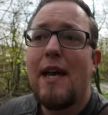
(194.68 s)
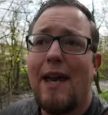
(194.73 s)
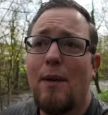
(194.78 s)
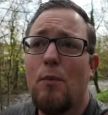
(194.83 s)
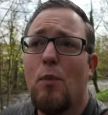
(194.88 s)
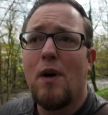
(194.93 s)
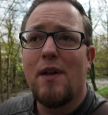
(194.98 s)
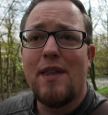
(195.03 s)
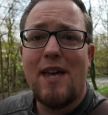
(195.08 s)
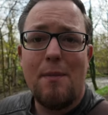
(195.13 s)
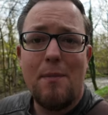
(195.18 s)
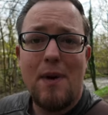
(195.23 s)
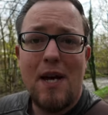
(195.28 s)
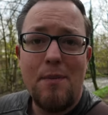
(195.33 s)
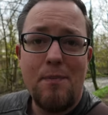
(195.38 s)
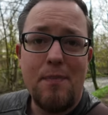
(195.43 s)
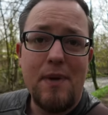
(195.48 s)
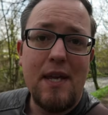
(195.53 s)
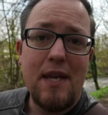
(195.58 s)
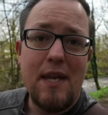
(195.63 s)
And while that
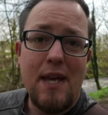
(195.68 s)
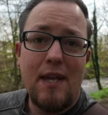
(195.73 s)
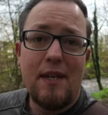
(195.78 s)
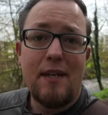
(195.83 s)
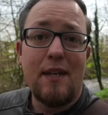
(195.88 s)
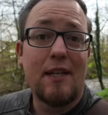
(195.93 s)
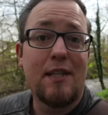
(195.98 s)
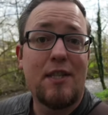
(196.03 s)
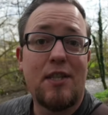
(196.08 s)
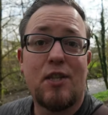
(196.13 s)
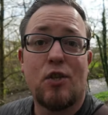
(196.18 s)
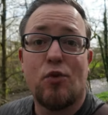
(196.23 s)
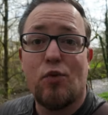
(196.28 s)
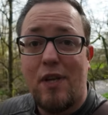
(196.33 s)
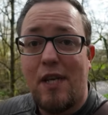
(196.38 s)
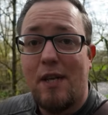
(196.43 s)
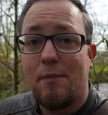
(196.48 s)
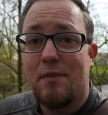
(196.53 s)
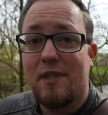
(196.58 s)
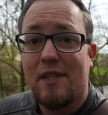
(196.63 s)
might be an
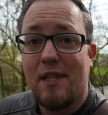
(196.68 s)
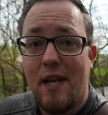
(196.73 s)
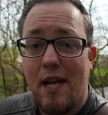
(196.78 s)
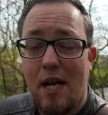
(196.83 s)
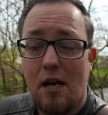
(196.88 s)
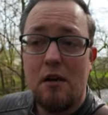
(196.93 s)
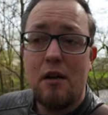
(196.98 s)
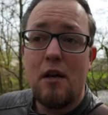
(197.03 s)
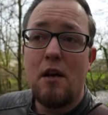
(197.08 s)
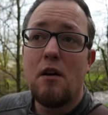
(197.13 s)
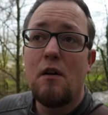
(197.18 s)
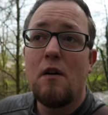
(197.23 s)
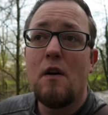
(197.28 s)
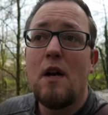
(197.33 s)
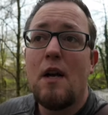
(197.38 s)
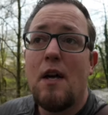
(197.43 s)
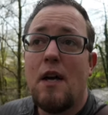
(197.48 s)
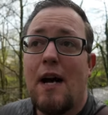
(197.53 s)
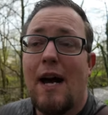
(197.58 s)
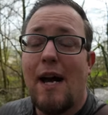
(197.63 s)
extreme scenario,
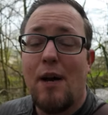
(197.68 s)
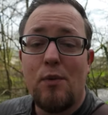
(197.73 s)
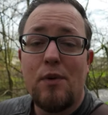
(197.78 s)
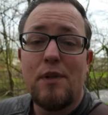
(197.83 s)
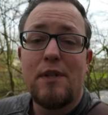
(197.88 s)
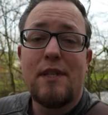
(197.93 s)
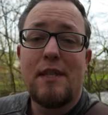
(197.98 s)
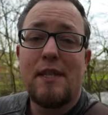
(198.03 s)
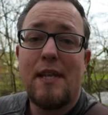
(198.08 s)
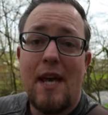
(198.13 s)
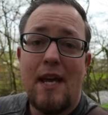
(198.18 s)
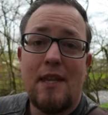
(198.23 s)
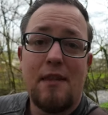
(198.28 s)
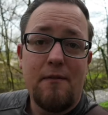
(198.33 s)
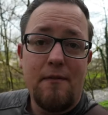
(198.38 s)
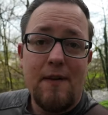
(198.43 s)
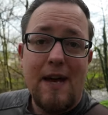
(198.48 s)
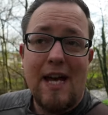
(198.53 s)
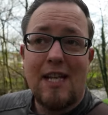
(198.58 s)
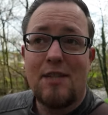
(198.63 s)
I would say
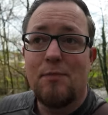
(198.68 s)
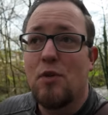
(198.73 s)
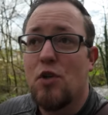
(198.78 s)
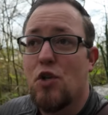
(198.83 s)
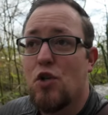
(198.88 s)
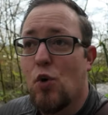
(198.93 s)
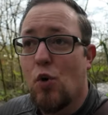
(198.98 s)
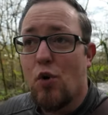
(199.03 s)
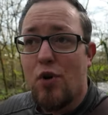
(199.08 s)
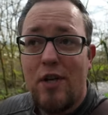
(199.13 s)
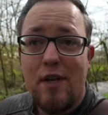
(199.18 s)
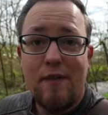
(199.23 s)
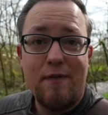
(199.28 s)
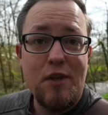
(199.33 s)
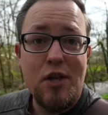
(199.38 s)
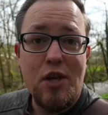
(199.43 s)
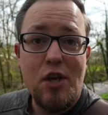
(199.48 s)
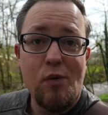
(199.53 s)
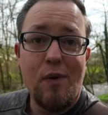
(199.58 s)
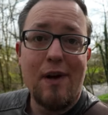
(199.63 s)
the vast majority
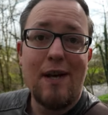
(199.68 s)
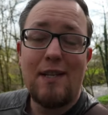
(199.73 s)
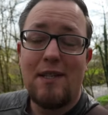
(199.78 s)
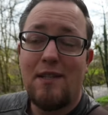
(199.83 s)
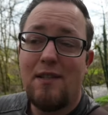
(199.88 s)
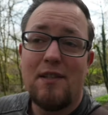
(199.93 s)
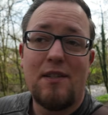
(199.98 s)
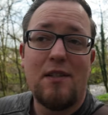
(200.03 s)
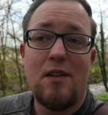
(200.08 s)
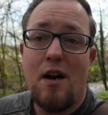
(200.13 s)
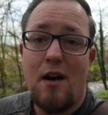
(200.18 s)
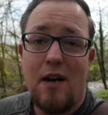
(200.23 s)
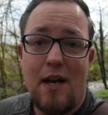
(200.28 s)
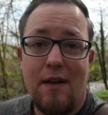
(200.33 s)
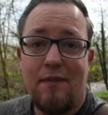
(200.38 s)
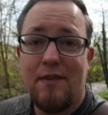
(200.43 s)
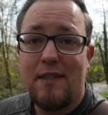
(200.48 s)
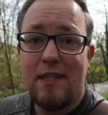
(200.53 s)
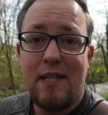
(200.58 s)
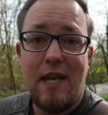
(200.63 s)
of the US does not
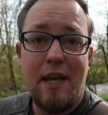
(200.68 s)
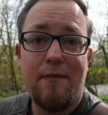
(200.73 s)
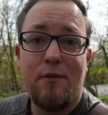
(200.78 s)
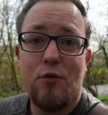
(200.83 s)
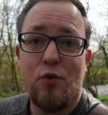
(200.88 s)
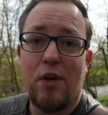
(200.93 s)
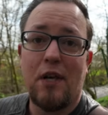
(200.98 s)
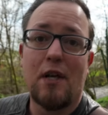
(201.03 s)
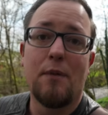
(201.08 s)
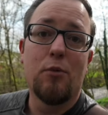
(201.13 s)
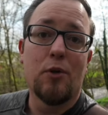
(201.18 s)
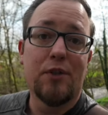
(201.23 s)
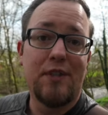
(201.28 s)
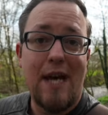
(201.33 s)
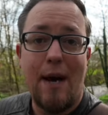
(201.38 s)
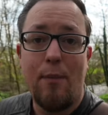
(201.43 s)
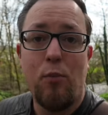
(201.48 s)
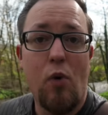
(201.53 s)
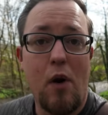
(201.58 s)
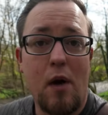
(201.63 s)
have safe drinkable
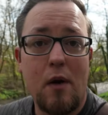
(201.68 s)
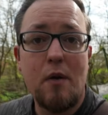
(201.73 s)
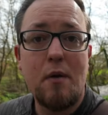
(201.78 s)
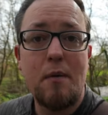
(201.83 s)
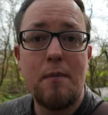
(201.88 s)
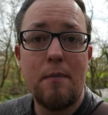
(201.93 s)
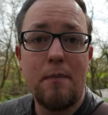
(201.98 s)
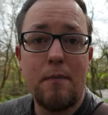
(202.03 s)
tap water.